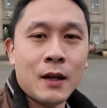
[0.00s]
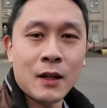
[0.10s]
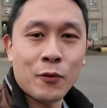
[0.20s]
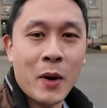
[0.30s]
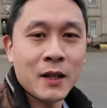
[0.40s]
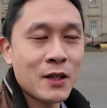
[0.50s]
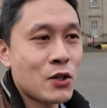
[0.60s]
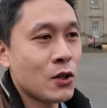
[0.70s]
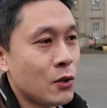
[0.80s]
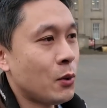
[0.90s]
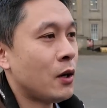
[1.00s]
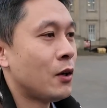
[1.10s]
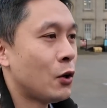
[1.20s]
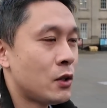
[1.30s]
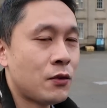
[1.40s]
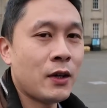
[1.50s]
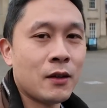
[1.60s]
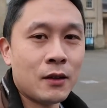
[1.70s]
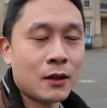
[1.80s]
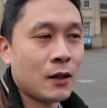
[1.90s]
And I've made it to
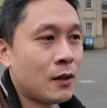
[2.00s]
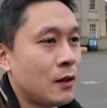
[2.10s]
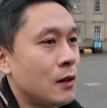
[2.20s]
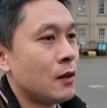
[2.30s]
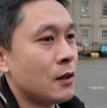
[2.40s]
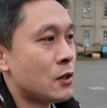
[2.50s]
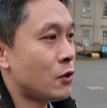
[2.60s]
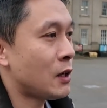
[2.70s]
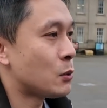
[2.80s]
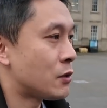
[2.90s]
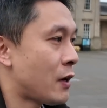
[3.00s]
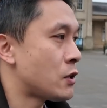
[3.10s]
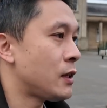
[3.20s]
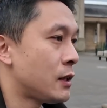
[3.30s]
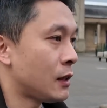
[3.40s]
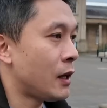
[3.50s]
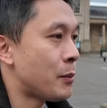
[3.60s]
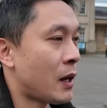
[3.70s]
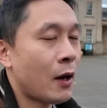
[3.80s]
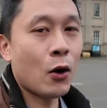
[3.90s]
Huddersfield. The train was eventually
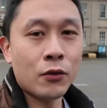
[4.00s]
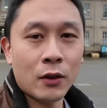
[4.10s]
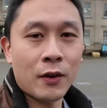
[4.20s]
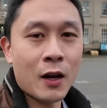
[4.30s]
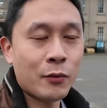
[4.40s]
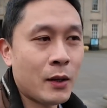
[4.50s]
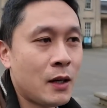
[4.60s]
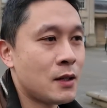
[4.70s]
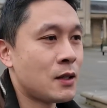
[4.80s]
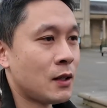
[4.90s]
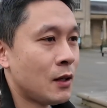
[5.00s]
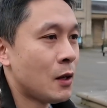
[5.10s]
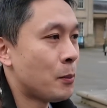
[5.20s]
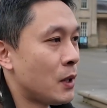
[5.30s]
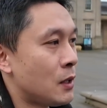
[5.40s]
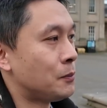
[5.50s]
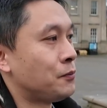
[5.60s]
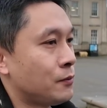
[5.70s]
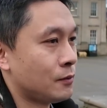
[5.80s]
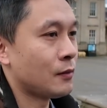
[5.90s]
delayed by over 5 minutes, but
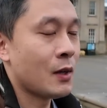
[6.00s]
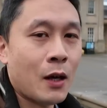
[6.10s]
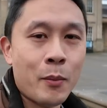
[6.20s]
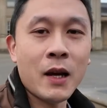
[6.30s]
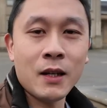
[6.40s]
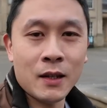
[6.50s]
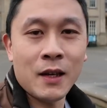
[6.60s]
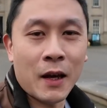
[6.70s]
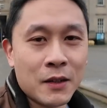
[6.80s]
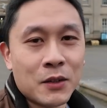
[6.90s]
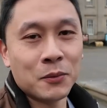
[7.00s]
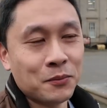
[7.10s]
I made it in the end.